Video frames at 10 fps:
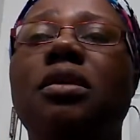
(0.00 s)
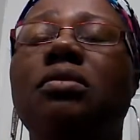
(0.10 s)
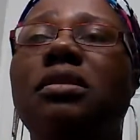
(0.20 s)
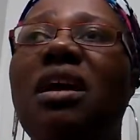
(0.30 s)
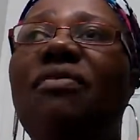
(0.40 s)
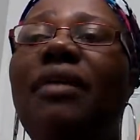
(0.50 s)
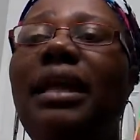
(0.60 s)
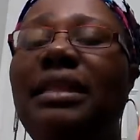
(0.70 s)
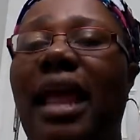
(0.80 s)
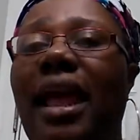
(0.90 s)
so stuff
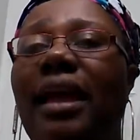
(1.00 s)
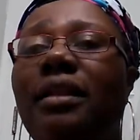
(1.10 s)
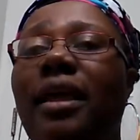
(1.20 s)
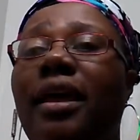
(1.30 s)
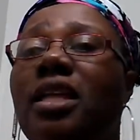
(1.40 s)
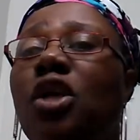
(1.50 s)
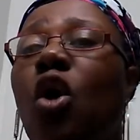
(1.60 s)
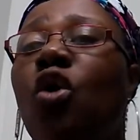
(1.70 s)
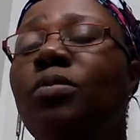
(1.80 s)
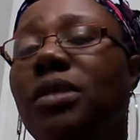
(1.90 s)
like that that hits
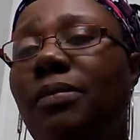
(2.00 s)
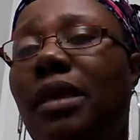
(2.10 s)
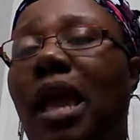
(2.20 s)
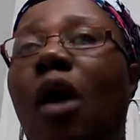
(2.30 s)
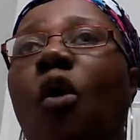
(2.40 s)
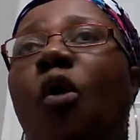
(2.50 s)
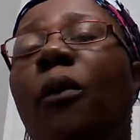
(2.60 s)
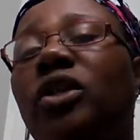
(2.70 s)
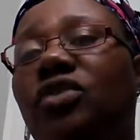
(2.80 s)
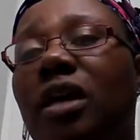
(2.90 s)
home to me i
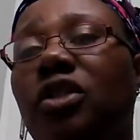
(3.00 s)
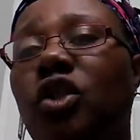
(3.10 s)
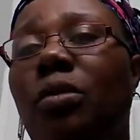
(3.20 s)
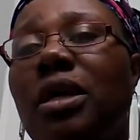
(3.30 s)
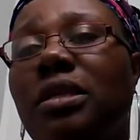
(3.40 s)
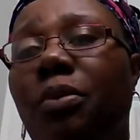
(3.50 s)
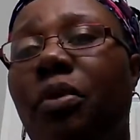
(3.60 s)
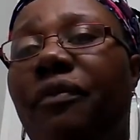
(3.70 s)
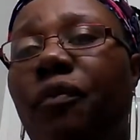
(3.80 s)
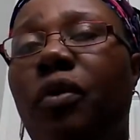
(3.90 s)
always try to show our
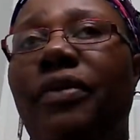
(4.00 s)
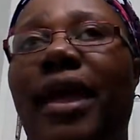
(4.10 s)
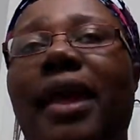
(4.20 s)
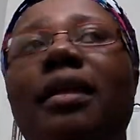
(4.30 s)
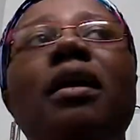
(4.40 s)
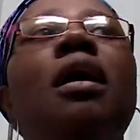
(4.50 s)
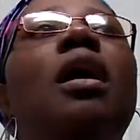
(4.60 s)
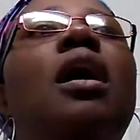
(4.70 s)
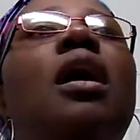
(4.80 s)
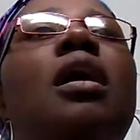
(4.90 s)
support for that
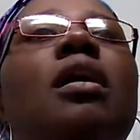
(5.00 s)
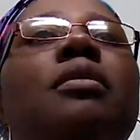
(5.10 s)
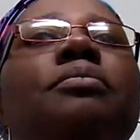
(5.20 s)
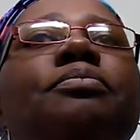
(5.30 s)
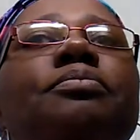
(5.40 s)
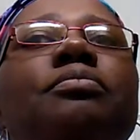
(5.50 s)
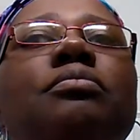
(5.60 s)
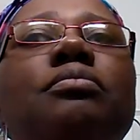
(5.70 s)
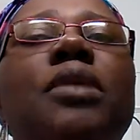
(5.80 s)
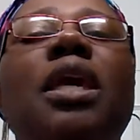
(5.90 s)
um
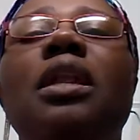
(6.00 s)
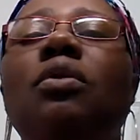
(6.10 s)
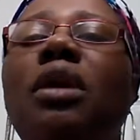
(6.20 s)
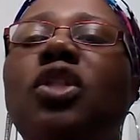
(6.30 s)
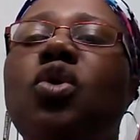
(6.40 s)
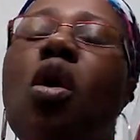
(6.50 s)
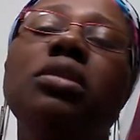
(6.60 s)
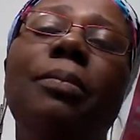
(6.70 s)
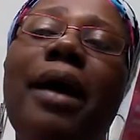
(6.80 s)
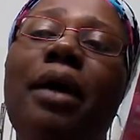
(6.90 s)
it don't get
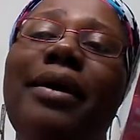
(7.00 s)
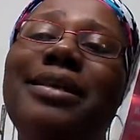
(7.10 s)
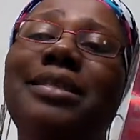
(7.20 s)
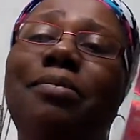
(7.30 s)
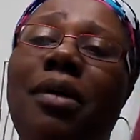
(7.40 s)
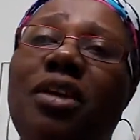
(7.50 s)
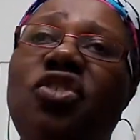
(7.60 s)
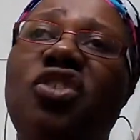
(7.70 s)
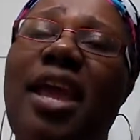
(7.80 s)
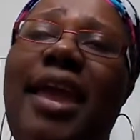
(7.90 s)
talked about as
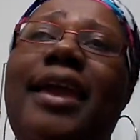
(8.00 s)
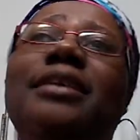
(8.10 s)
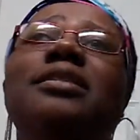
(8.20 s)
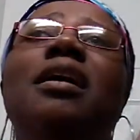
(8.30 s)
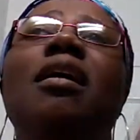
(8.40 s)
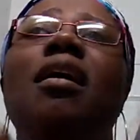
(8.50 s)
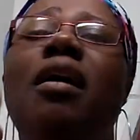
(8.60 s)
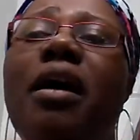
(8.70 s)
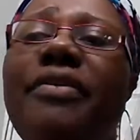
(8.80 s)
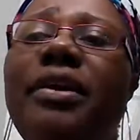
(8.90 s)
much as
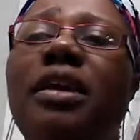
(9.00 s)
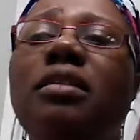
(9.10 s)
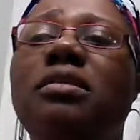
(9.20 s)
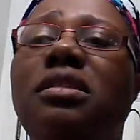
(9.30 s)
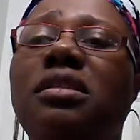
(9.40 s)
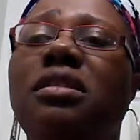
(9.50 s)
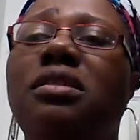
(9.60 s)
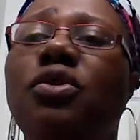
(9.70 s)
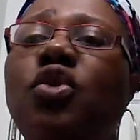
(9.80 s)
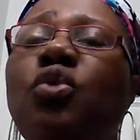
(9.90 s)
other illnesses
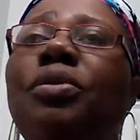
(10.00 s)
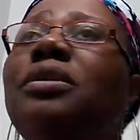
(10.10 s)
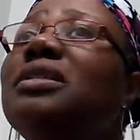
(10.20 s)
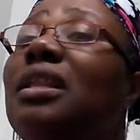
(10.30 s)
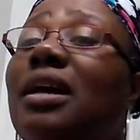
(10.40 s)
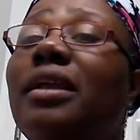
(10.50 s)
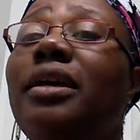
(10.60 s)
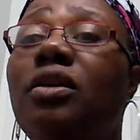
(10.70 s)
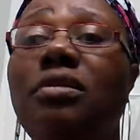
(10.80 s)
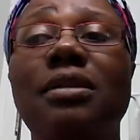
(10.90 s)
do but there's a lot
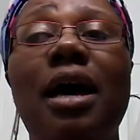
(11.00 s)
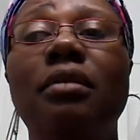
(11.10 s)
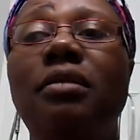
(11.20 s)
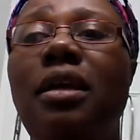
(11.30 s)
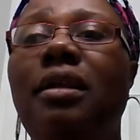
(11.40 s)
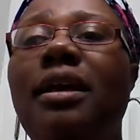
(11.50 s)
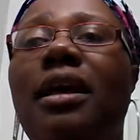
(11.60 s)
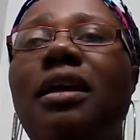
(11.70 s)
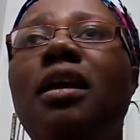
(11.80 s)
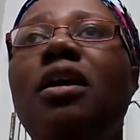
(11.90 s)
of illness out there
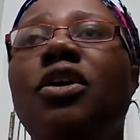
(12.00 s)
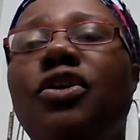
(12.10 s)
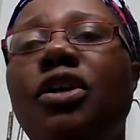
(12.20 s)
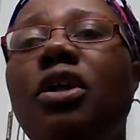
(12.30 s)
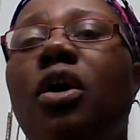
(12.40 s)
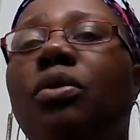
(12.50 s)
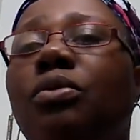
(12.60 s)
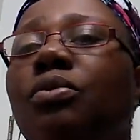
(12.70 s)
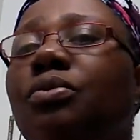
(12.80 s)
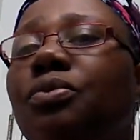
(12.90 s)
that you
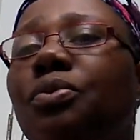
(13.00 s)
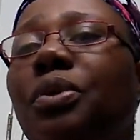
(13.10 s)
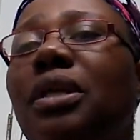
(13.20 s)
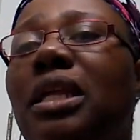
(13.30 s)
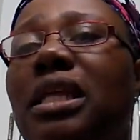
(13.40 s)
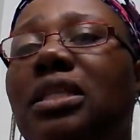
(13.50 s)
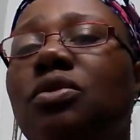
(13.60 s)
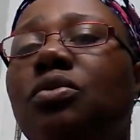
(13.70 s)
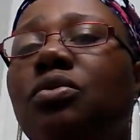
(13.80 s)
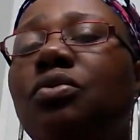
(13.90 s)
know we need
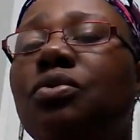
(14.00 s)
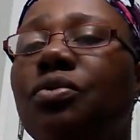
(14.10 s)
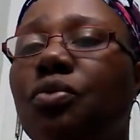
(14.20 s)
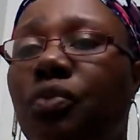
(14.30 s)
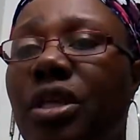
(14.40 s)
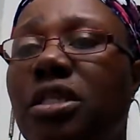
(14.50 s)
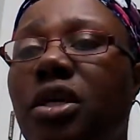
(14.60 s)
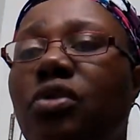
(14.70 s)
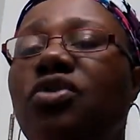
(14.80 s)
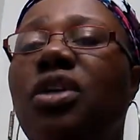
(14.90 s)
to
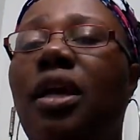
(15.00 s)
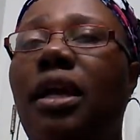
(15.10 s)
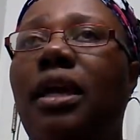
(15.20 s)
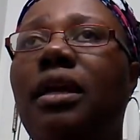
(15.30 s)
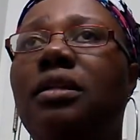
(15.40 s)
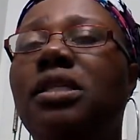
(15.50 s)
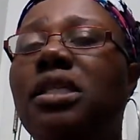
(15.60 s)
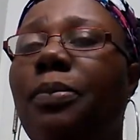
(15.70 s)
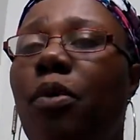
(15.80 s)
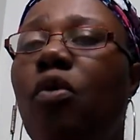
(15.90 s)
research and
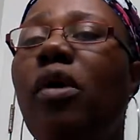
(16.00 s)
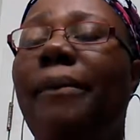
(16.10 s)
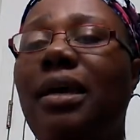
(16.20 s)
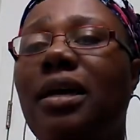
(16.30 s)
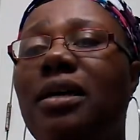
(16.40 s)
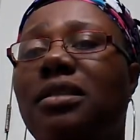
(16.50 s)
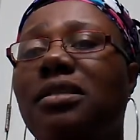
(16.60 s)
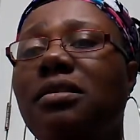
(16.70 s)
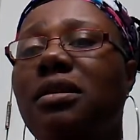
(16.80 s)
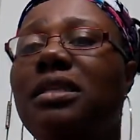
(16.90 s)
support
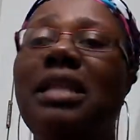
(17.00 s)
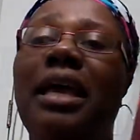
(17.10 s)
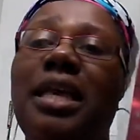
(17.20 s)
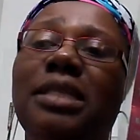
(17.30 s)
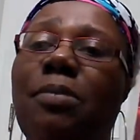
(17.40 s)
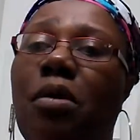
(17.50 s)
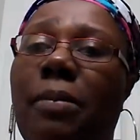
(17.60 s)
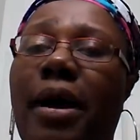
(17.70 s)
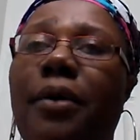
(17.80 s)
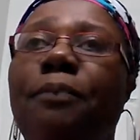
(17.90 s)
because it's not getting spoke
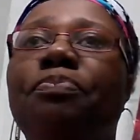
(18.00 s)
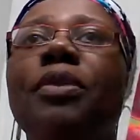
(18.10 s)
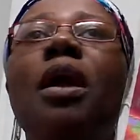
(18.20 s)
about